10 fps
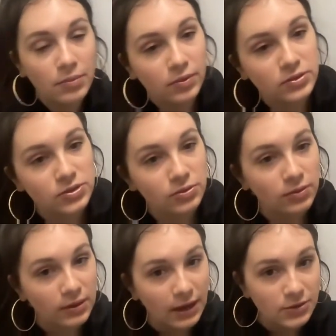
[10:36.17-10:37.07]
So the
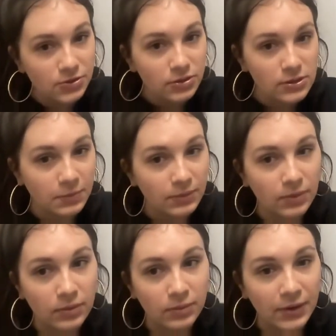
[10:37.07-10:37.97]
naturalist
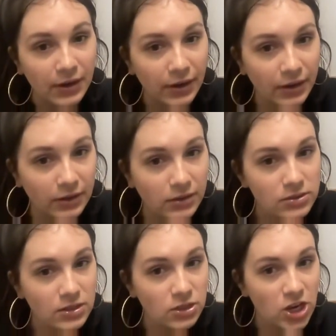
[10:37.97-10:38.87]
period
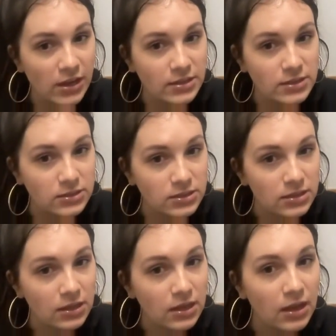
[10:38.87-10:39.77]
suggests
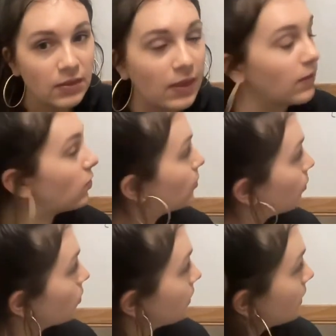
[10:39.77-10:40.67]
that the
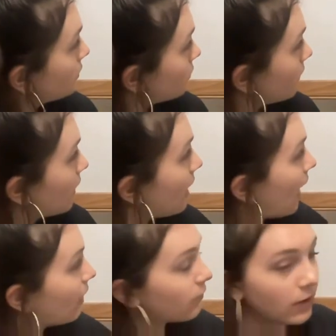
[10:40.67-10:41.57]
belief in
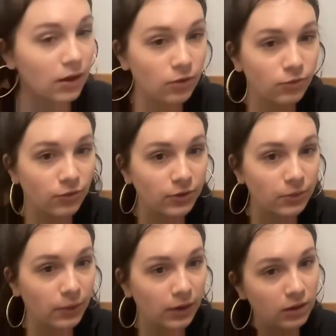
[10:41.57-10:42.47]
having a free
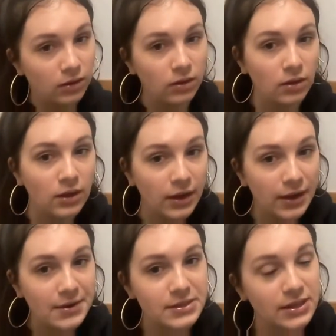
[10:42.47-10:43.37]
will
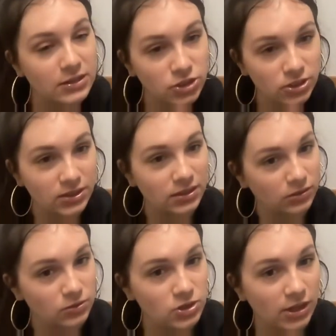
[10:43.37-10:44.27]
is actually an
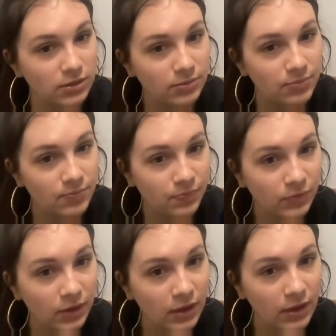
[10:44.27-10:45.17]
illusion,
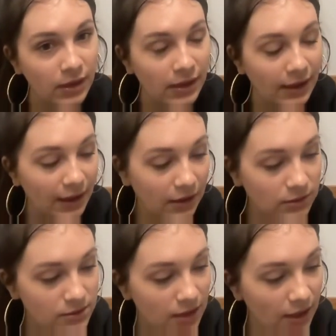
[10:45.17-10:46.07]
and
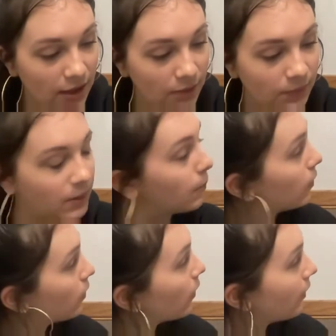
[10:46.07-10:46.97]
that people
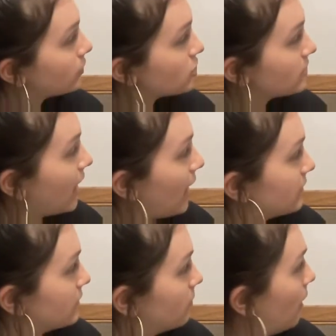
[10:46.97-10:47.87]
are just
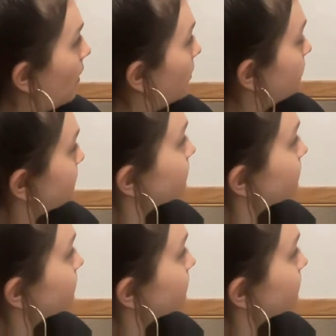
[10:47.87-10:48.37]
acted upon